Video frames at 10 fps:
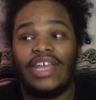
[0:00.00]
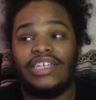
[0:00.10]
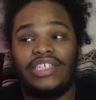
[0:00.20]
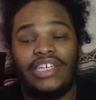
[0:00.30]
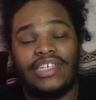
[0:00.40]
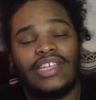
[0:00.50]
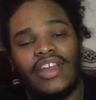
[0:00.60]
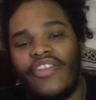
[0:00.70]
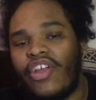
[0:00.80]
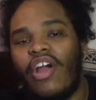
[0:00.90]
She is
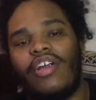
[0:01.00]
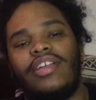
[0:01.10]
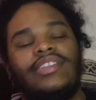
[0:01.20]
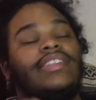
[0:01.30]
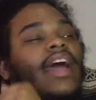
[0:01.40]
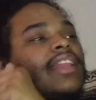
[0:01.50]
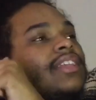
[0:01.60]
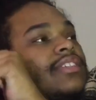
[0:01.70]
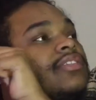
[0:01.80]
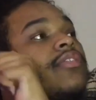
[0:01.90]
another artist that
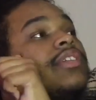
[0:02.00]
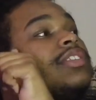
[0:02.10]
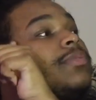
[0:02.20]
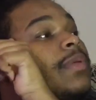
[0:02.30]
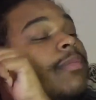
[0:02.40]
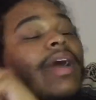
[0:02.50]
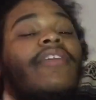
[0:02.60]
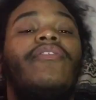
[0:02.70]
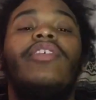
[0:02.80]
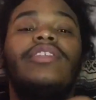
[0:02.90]
this is going to be
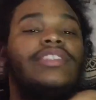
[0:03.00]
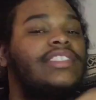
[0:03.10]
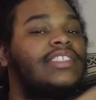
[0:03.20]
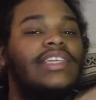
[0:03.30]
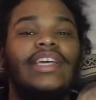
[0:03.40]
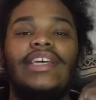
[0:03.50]
my first